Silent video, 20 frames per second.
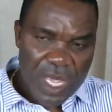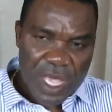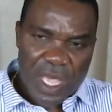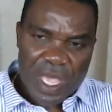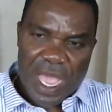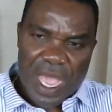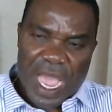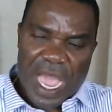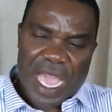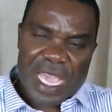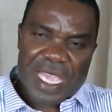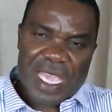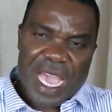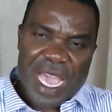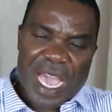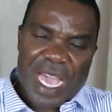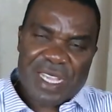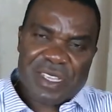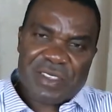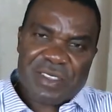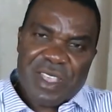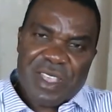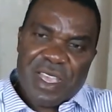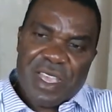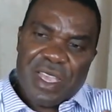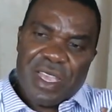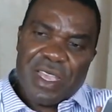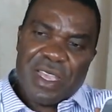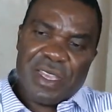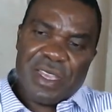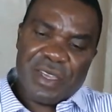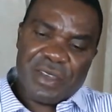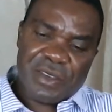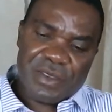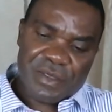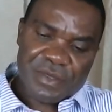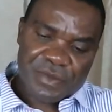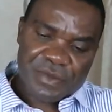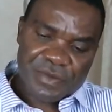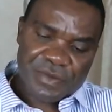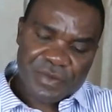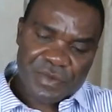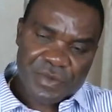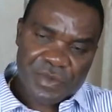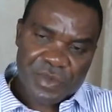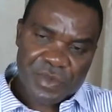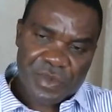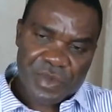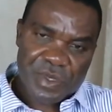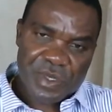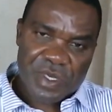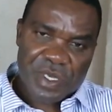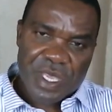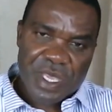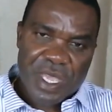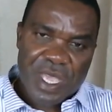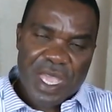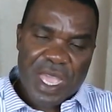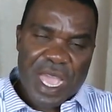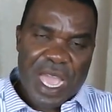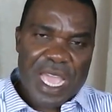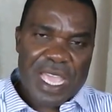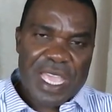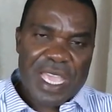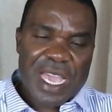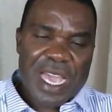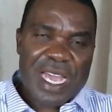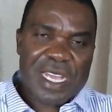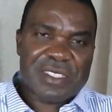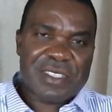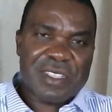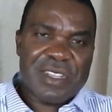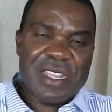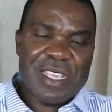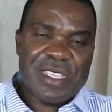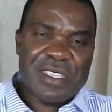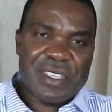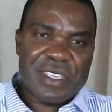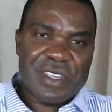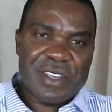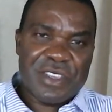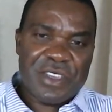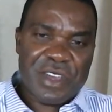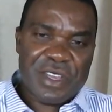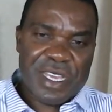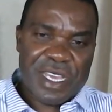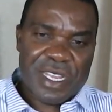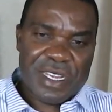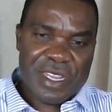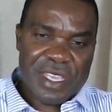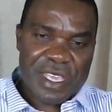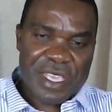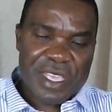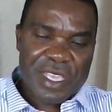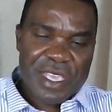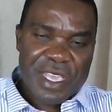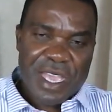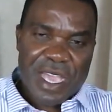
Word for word: I asked uh, I asked Lizzie the other day,